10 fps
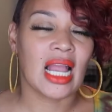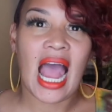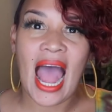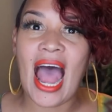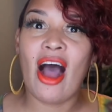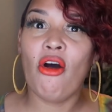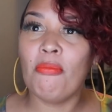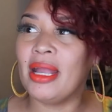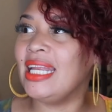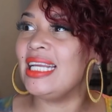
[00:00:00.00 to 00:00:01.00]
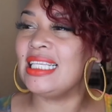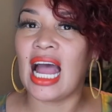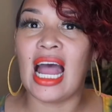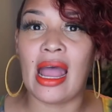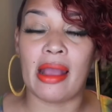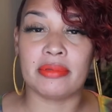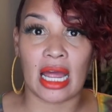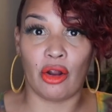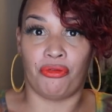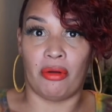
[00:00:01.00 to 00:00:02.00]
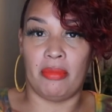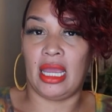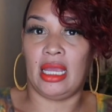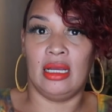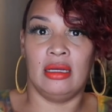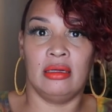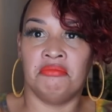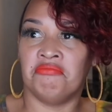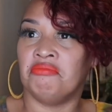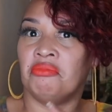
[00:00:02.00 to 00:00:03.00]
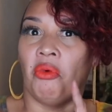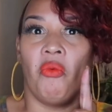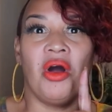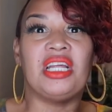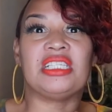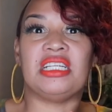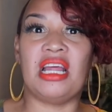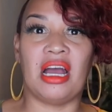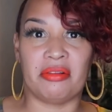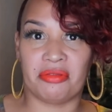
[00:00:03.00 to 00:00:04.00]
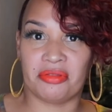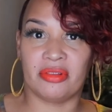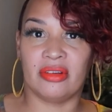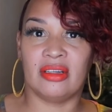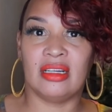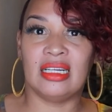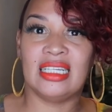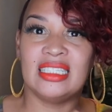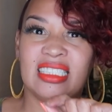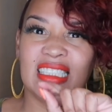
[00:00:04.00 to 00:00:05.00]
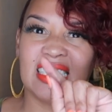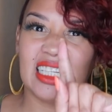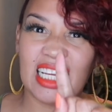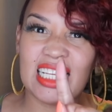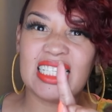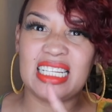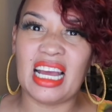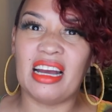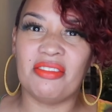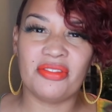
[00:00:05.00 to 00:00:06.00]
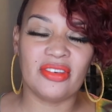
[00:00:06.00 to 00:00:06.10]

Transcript: How many times? I know for me, one is enough. It's enough.